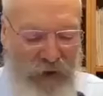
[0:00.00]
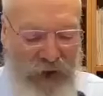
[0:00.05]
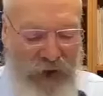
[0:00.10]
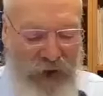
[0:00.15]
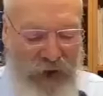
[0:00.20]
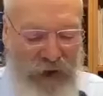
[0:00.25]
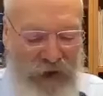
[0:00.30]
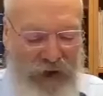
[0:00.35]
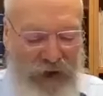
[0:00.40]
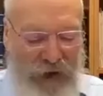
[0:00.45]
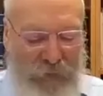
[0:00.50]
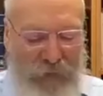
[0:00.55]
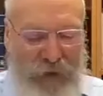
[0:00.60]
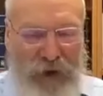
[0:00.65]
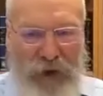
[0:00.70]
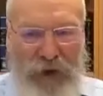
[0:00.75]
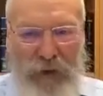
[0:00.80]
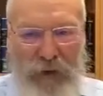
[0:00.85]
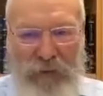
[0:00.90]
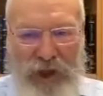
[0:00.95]
in chapter
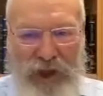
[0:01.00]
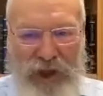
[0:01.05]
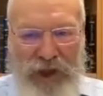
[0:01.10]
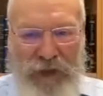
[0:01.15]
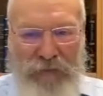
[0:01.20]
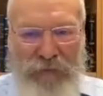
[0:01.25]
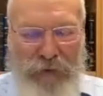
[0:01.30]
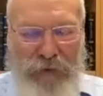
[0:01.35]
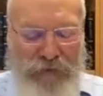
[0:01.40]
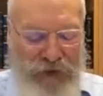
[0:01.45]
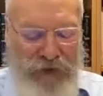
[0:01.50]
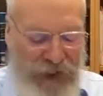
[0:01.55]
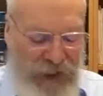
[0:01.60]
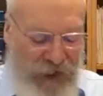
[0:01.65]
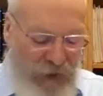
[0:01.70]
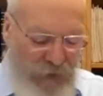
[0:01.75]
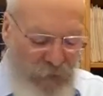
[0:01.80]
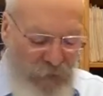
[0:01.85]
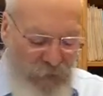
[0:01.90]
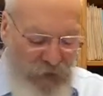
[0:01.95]
2, Mishnah
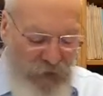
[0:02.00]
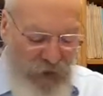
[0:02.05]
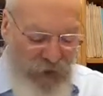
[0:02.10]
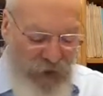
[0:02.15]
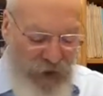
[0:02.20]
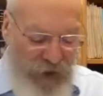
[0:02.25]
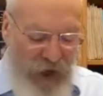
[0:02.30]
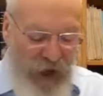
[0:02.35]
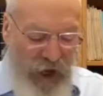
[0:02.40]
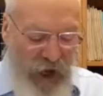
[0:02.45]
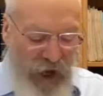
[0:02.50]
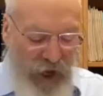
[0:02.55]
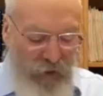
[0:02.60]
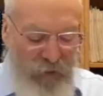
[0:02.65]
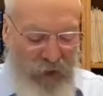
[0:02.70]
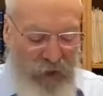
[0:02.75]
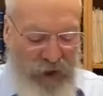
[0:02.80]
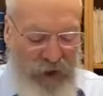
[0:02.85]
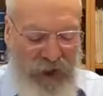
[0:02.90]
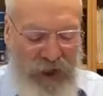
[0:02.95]
15, and
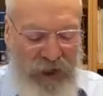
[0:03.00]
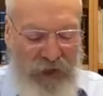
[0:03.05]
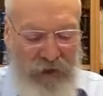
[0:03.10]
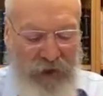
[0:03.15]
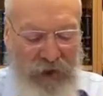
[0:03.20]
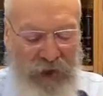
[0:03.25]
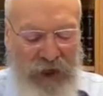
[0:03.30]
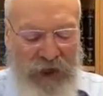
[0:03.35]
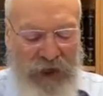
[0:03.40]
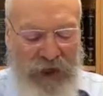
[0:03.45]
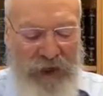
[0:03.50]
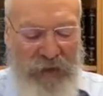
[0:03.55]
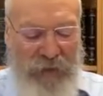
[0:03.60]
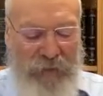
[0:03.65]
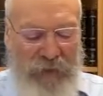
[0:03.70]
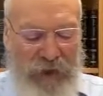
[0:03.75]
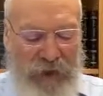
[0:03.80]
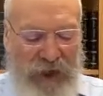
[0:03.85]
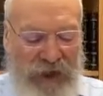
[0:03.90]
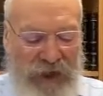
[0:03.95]
we're learning some
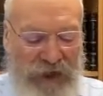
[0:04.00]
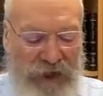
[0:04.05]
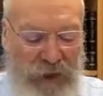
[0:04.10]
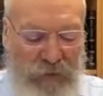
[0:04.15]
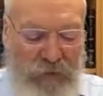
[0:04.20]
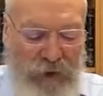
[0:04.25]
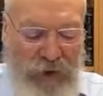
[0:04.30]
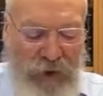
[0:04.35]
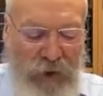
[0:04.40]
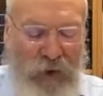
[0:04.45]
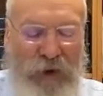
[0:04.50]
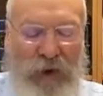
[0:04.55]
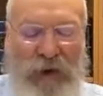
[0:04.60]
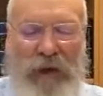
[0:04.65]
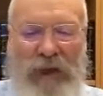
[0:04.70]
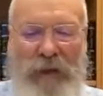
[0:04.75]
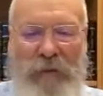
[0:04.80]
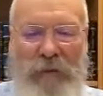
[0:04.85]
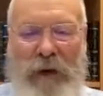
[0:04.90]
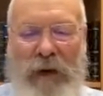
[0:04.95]
things that were taught
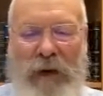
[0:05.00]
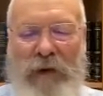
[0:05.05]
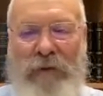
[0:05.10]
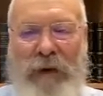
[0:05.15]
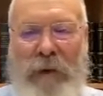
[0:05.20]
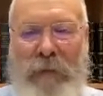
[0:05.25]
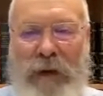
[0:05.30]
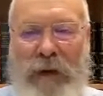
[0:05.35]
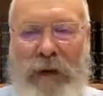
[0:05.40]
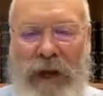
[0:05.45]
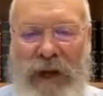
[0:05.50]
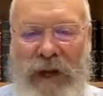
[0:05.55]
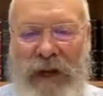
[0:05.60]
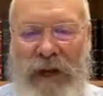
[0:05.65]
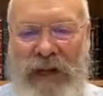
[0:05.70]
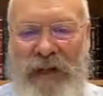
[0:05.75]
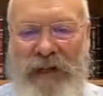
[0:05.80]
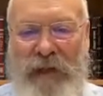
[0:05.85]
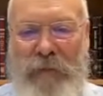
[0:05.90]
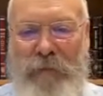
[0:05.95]
us by Rabbi
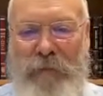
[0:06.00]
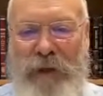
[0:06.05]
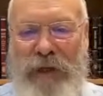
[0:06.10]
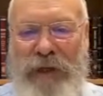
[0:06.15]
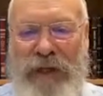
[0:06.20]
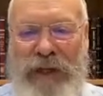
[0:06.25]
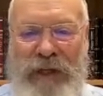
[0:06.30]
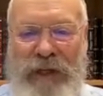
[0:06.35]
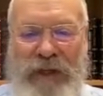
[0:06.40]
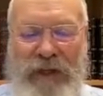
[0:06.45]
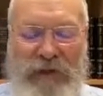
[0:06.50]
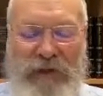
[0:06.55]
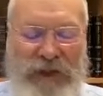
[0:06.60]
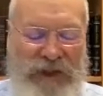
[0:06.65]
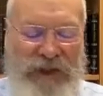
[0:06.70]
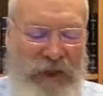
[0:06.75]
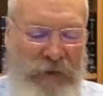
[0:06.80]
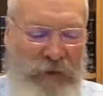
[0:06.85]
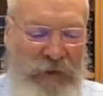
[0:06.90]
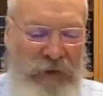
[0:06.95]
Eliezer ben
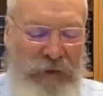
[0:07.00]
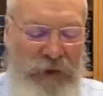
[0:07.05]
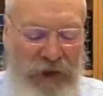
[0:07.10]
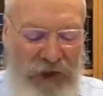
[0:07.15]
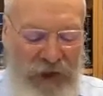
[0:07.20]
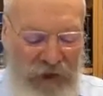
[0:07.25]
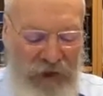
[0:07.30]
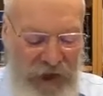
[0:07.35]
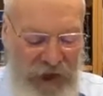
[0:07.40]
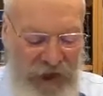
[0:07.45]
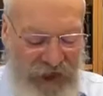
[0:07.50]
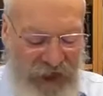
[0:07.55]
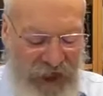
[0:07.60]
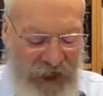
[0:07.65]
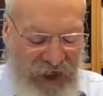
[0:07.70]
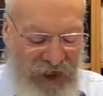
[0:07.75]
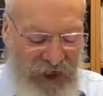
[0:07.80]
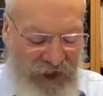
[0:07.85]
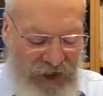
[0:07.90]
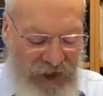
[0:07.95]
Hirkonis, who was one of the great
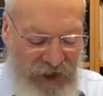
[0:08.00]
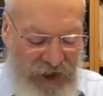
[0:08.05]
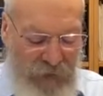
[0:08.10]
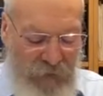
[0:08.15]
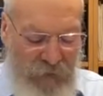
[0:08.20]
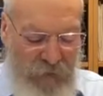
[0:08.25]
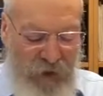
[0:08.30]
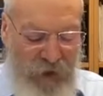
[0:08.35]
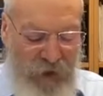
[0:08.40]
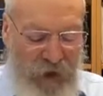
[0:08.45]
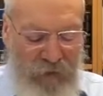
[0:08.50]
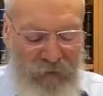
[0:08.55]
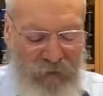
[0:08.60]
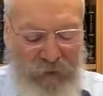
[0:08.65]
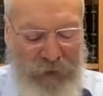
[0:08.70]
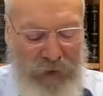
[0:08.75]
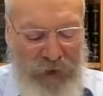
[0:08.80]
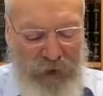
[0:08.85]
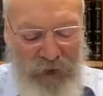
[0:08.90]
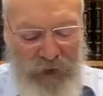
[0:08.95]
sages.
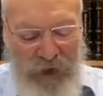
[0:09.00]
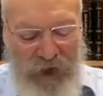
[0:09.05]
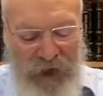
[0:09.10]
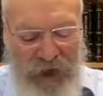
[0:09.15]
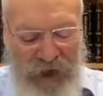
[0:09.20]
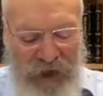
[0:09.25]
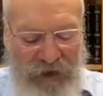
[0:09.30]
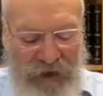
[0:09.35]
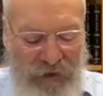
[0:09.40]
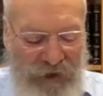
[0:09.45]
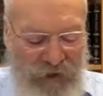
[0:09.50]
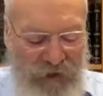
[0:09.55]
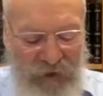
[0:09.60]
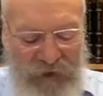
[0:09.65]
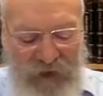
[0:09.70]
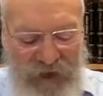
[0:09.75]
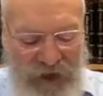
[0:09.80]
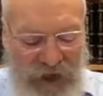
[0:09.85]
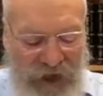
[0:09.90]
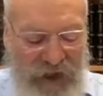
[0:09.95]
We've been learning 3 of
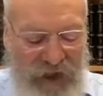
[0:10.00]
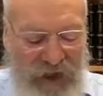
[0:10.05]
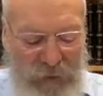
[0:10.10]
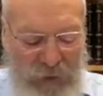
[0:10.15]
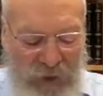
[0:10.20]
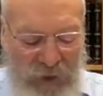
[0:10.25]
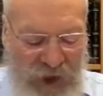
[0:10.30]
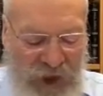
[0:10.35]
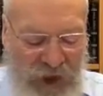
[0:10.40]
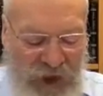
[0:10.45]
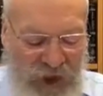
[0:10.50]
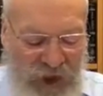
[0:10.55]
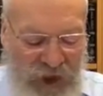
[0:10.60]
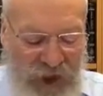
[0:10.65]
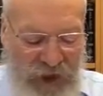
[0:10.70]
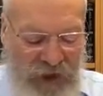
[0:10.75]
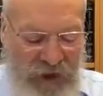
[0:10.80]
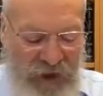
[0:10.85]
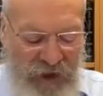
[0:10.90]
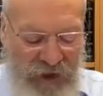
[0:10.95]
the things he's been teaching
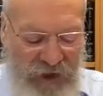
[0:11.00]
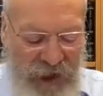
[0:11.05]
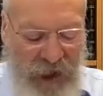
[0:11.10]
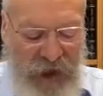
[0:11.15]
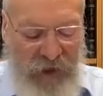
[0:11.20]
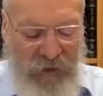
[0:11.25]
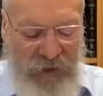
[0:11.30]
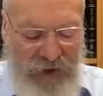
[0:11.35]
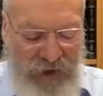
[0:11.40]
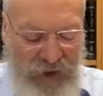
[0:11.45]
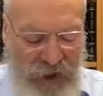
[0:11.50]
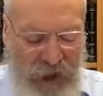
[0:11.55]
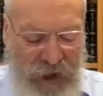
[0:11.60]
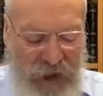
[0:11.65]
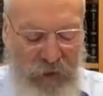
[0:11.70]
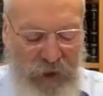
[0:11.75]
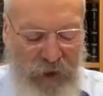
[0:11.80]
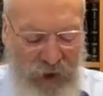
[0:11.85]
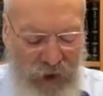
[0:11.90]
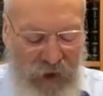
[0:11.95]
us until now, and today
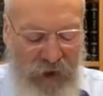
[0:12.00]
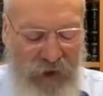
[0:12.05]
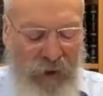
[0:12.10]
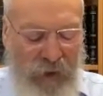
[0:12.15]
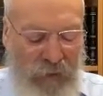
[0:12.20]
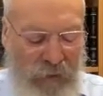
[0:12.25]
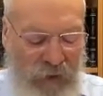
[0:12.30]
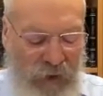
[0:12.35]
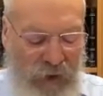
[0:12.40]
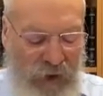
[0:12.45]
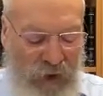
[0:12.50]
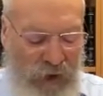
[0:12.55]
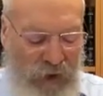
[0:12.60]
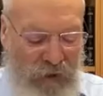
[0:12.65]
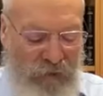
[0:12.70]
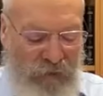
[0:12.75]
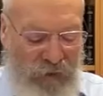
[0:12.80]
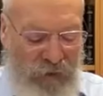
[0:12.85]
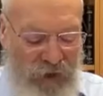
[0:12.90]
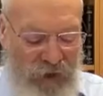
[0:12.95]
we learn the
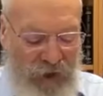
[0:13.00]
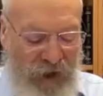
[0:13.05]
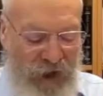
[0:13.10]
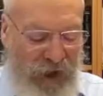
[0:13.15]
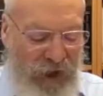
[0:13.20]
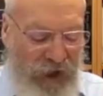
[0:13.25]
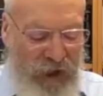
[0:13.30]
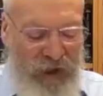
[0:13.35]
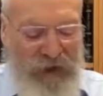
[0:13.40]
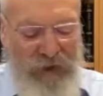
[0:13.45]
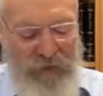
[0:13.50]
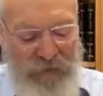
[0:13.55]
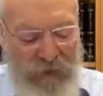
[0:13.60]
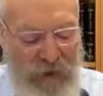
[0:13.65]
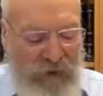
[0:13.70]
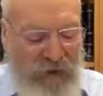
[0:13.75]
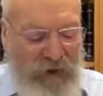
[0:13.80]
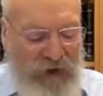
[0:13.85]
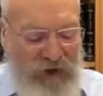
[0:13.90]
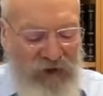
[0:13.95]
4th thing, and it's a
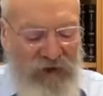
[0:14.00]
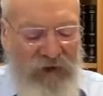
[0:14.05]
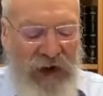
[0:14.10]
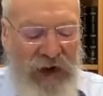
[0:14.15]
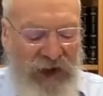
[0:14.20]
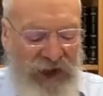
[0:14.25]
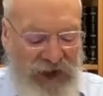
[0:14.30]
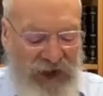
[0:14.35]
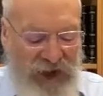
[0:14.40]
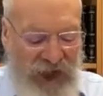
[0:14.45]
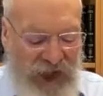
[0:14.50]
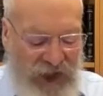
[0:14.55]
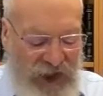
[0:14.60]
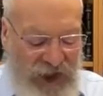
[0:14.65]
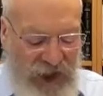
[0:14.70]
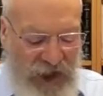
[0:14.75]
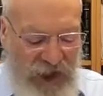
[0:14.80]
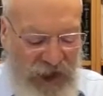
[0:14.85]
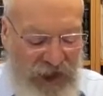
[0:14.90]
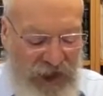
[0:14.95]
very strange
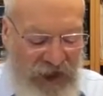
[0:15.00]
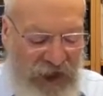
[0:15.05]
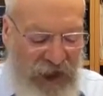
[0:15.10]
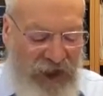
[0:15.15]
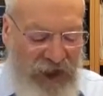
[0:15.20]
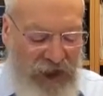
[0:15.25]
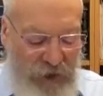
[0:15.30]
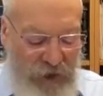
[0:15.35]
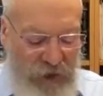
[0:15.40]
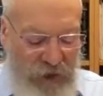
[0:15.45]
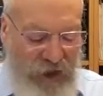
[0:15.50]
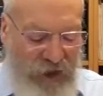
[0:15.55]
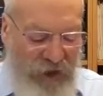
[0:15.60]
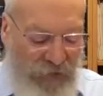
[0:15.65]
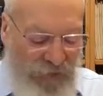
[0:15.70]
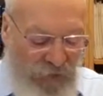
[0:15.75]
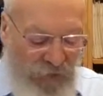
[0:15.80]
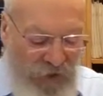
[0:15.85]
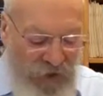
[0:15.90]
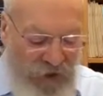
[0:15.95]
teaching. He says to us as
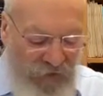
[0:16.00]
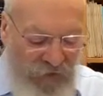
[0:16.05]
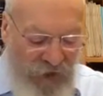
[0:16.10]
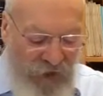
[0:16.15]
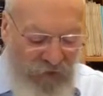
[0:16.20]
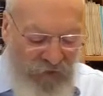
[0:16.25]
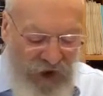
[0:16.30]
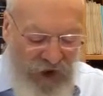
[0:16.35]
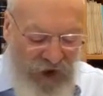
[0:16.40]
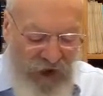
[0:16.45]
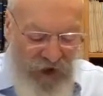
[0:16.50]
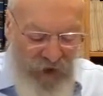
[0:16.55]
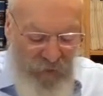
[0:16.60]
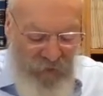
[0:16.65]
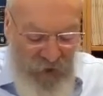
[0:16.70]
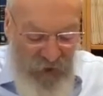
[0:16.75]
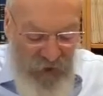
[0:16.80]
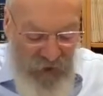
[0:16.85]
follows: Veheve